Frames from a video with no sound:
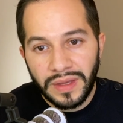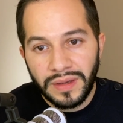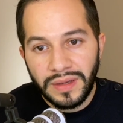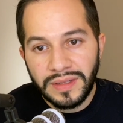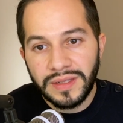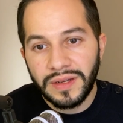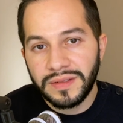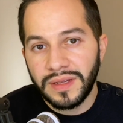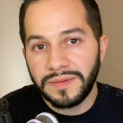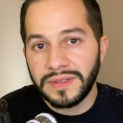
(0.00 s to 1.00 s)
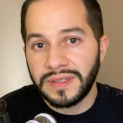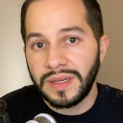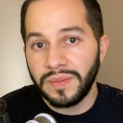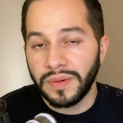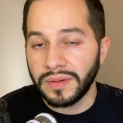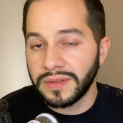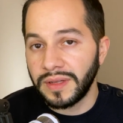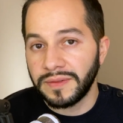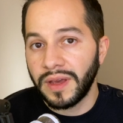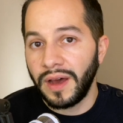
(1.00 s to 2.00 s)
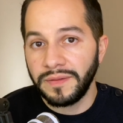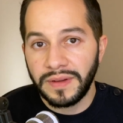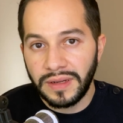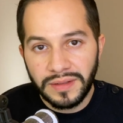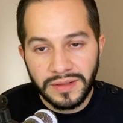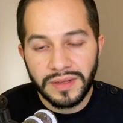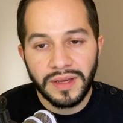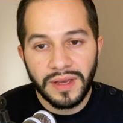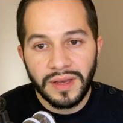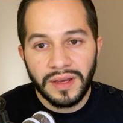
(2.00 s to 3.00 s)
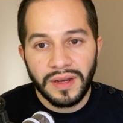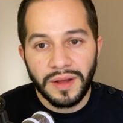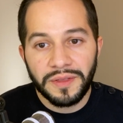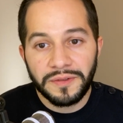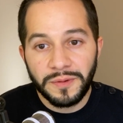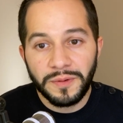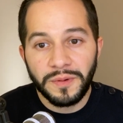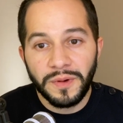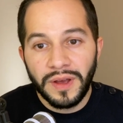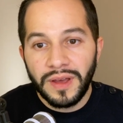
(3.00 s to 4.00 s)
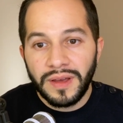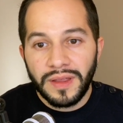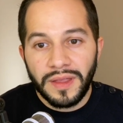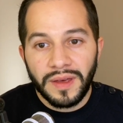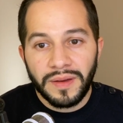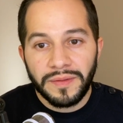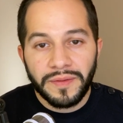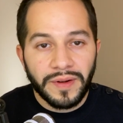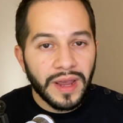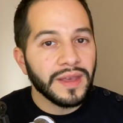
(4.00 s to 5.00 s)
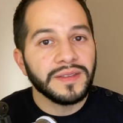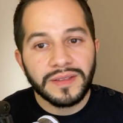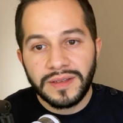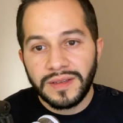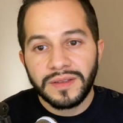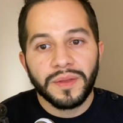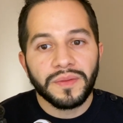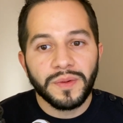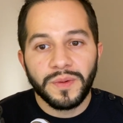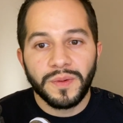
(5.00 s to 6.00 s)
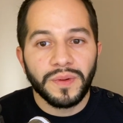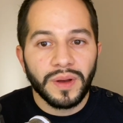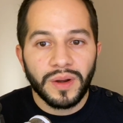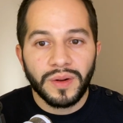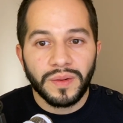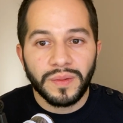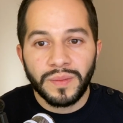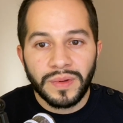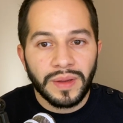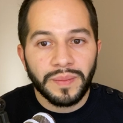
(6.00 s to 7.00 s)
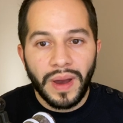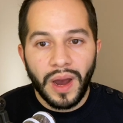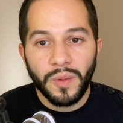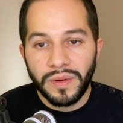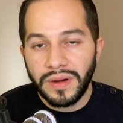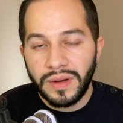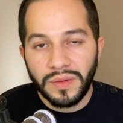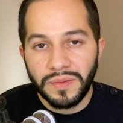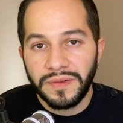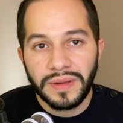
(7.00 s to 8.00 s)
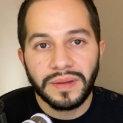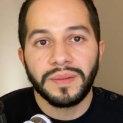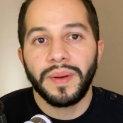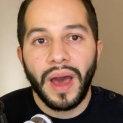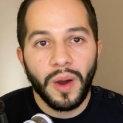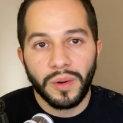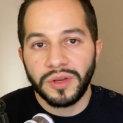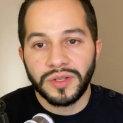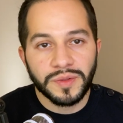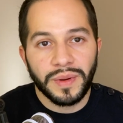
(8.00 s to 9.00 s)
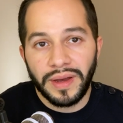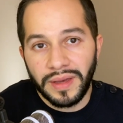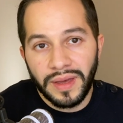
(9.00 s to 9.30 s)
is not self-esteem but self-confidence through the fragrances, through, I don't know, empowering or feeling empowered just by